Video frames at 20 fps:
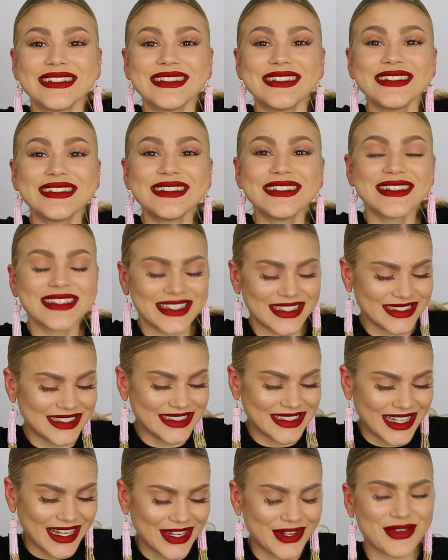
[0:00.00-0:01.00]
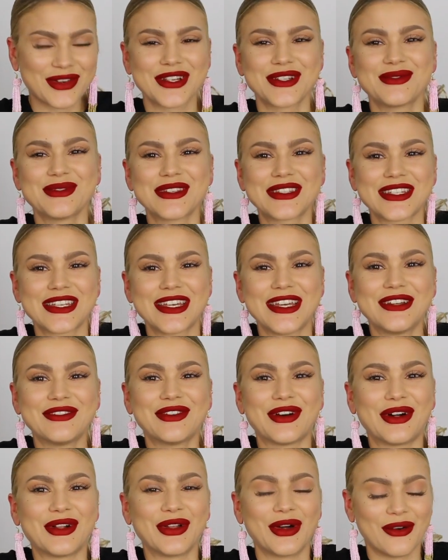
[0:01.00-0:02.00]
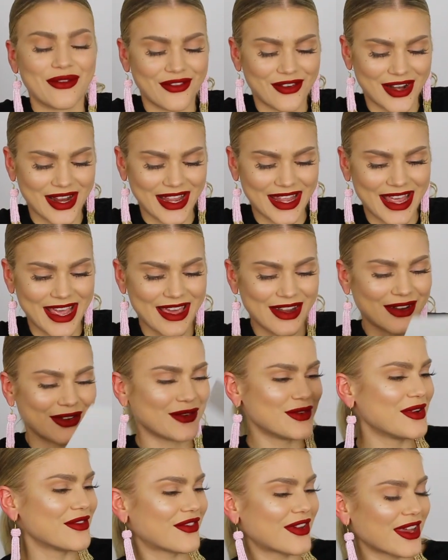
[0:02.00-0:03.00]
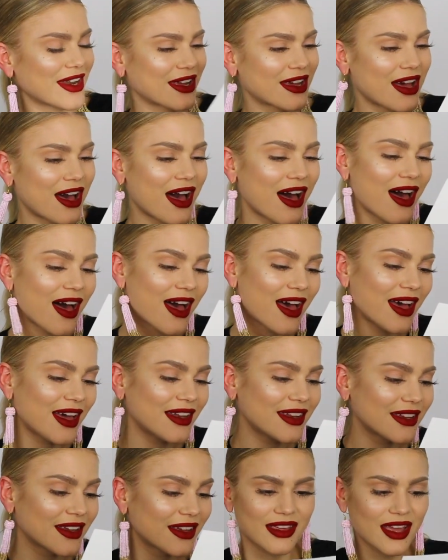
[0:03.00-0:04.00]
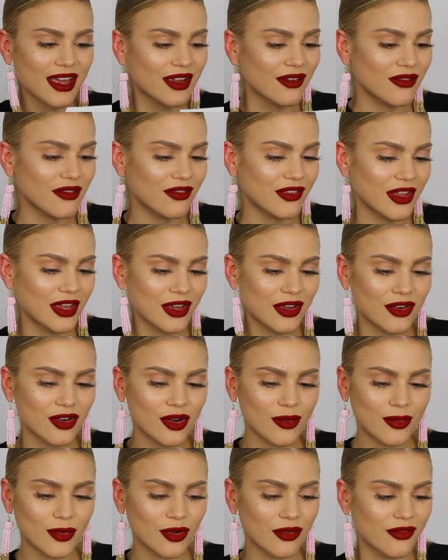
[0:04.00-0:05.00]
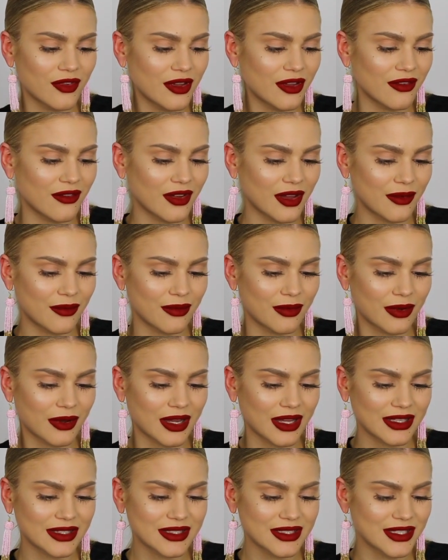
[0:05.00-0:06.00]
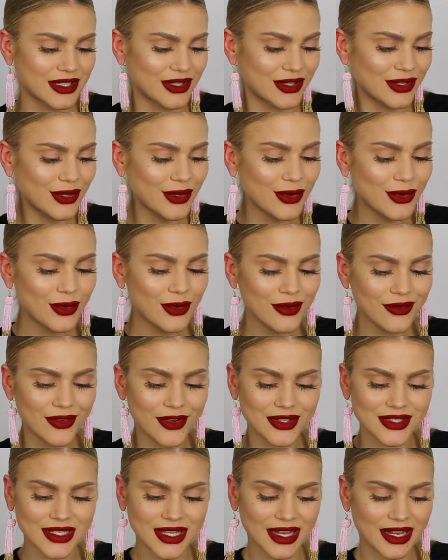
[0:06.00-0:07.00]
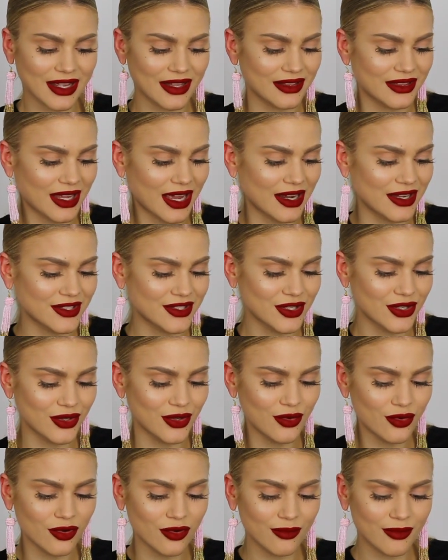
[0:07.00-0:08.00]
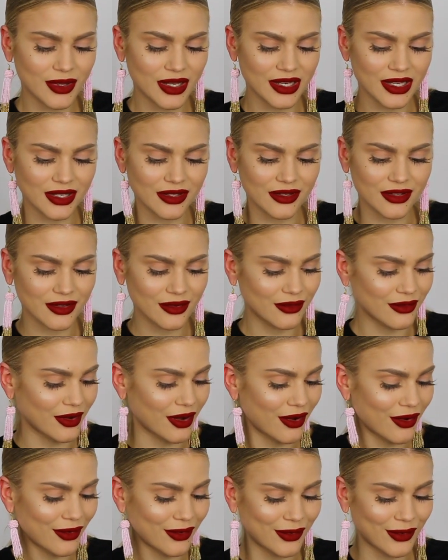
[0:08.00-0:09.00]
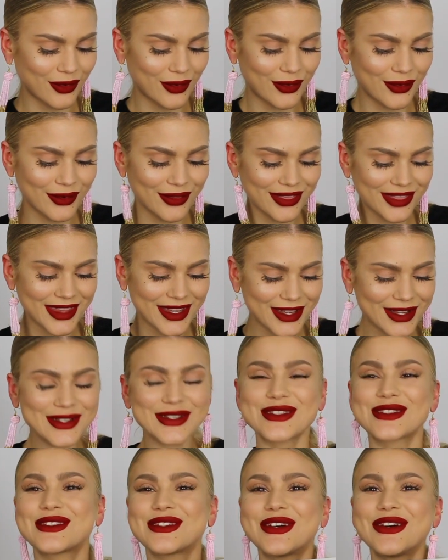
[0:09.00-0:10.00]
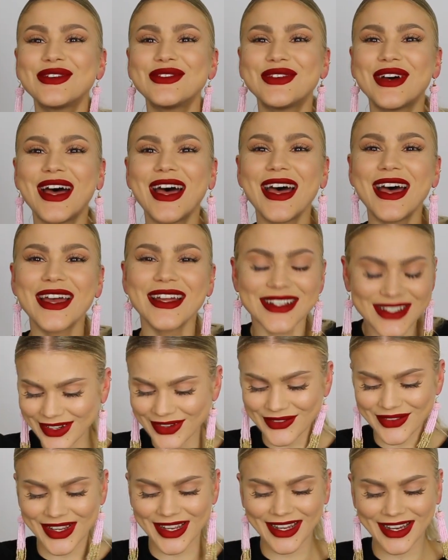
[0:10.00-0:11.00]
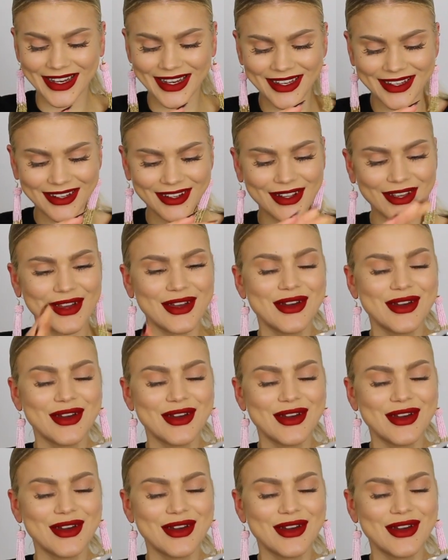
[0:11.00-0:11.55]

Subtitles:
Oh, this is like Christmas Eve all over again. We've got a card. Jag kan flyga upp och bära på till jul. Vi ska ha dags till jul med lite. Oh, thank you so much. Oh my god.